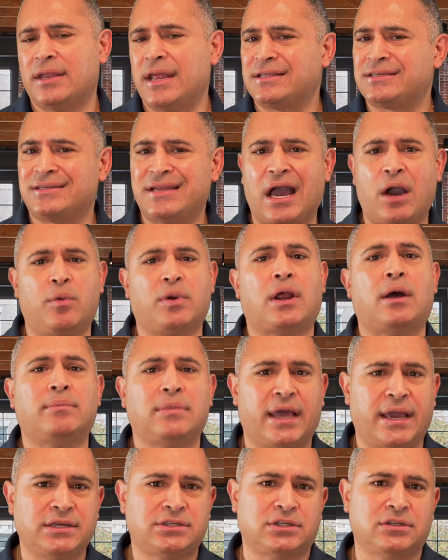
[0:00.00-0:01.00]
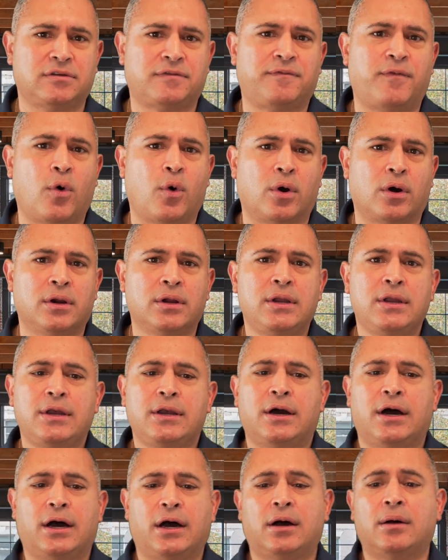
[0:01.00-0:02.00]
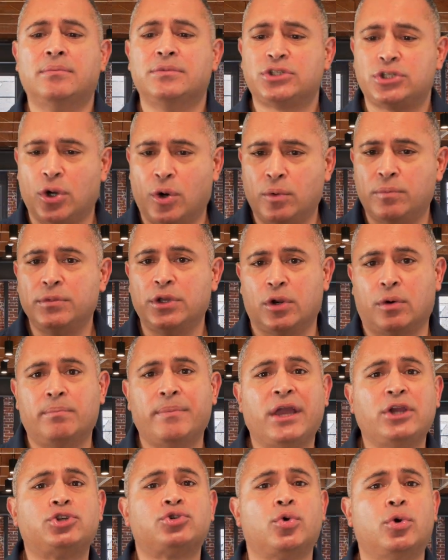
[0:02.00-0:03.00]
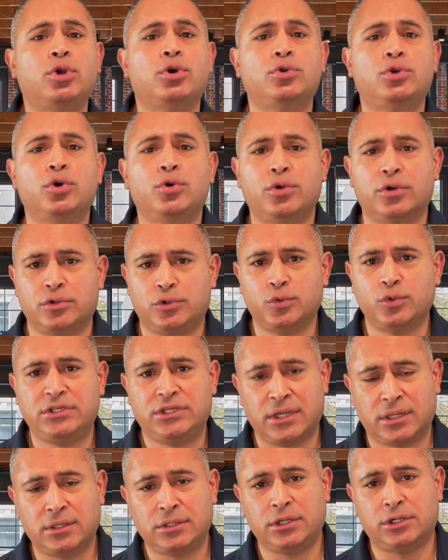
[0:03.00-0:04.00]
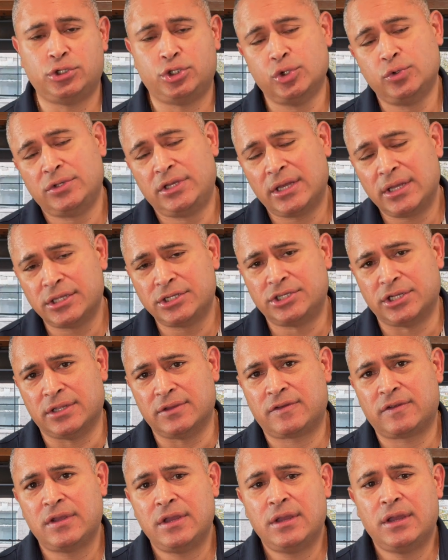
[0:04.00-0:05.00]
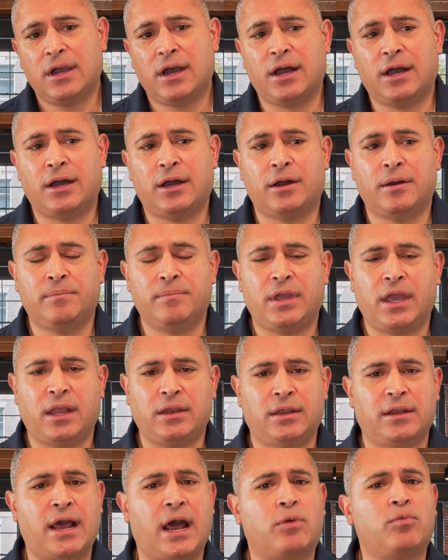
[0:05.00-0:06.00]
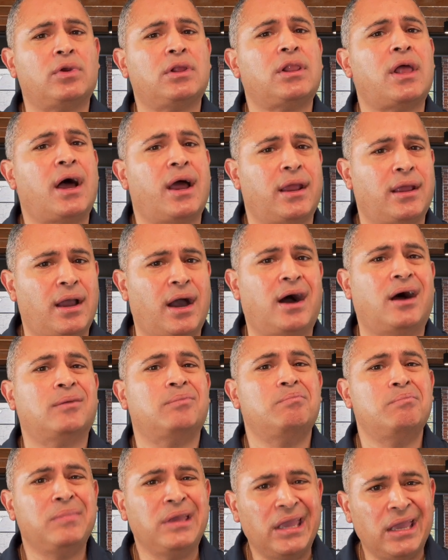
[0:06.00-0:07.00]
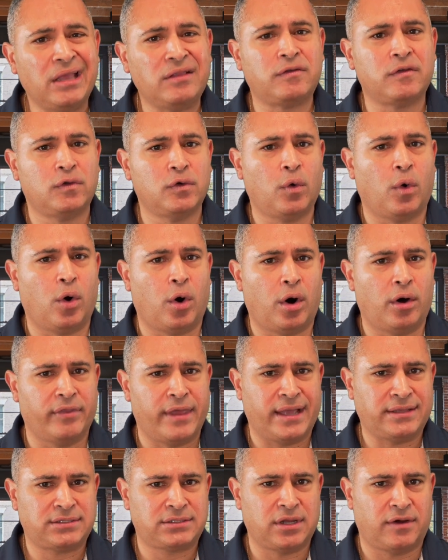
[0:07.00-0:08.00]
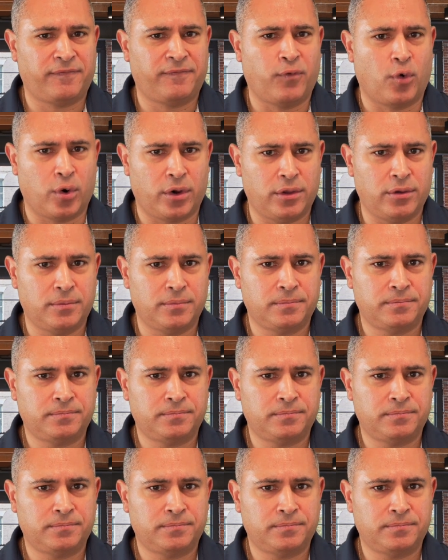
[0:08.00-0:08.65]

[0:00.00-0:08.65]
That's not what I'm licensed for. So make sure you do your due diligence, and you're not relying on me to do all that stuff for you.